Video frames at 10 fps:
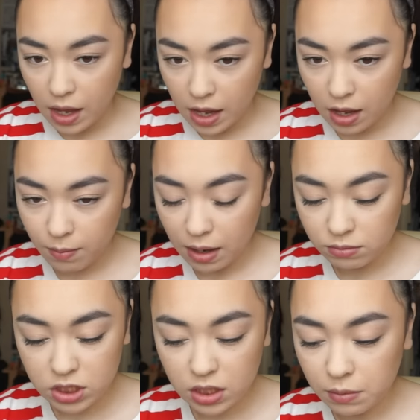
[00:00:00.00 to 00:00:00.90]
Um,
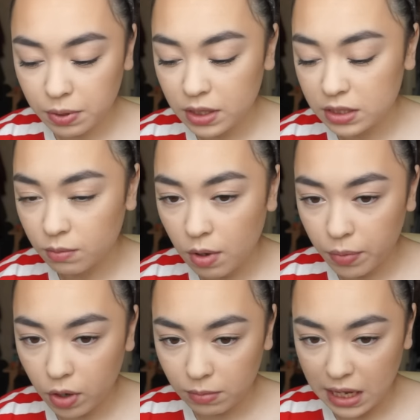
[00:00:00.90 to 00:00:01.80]
I'm just going to put this on my
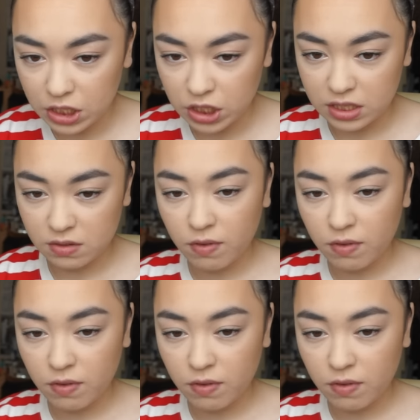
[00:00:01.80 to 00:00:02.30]
bottom lashes.